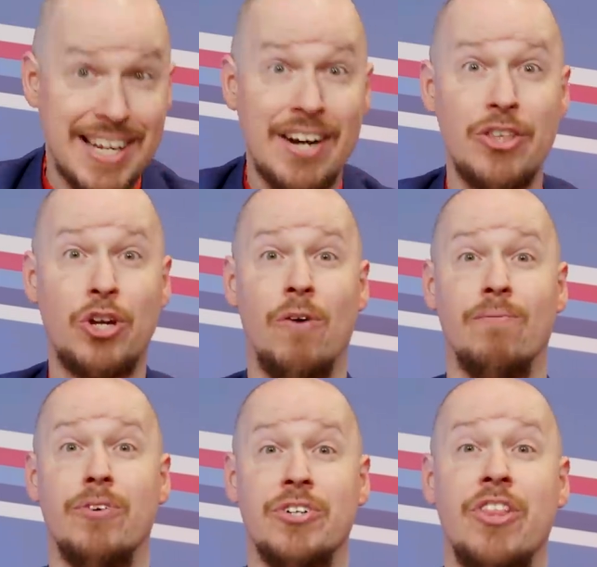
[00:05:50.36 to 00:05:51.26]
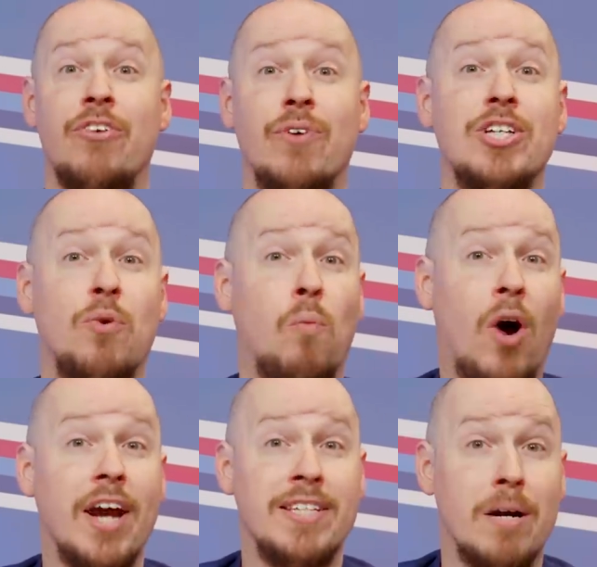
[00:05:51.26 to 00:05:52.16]
said at the conference that the reason
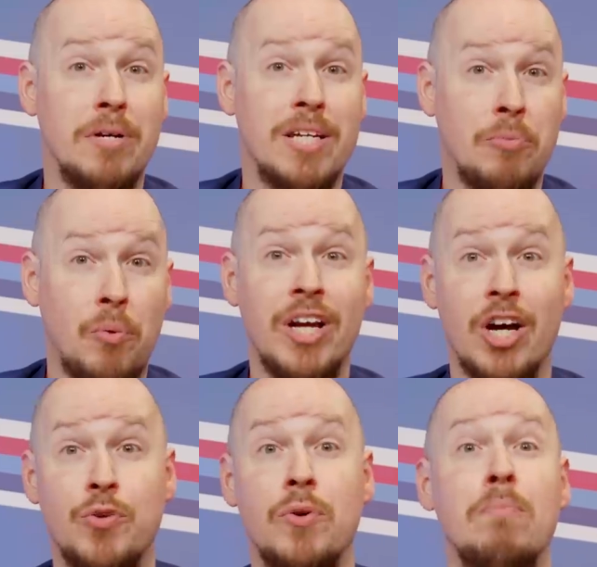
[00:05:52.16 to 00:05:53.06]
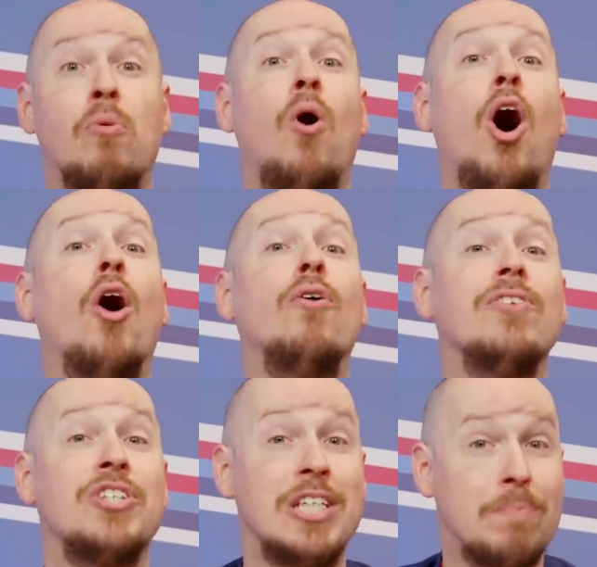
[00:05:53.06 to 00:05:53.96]
why WWE are doing more
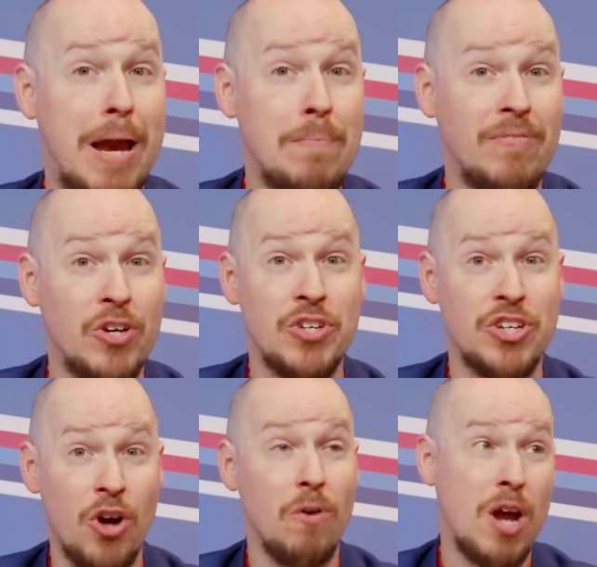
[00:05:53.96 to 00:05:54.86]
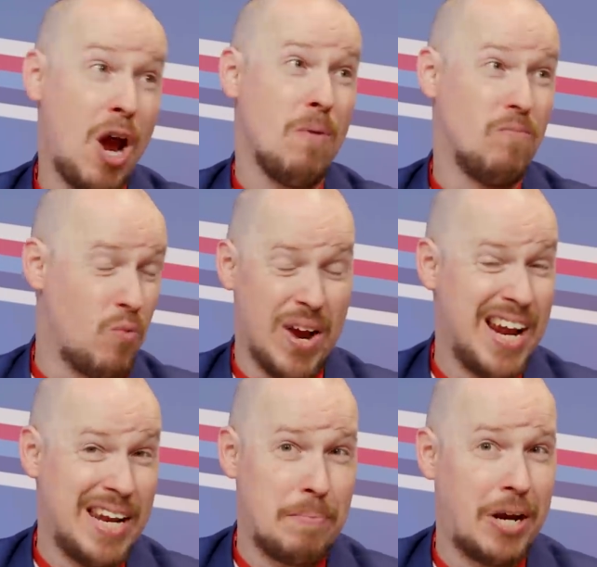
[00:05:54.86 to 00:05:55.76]
overseas pay-per-views is not
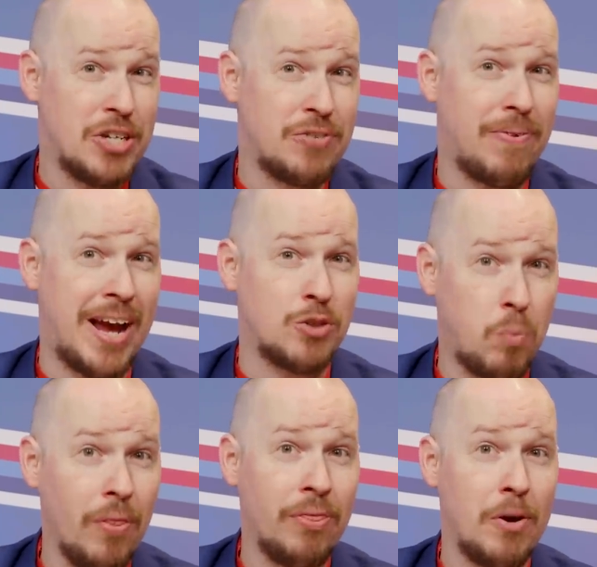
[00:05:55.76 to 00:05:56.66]
really because fans want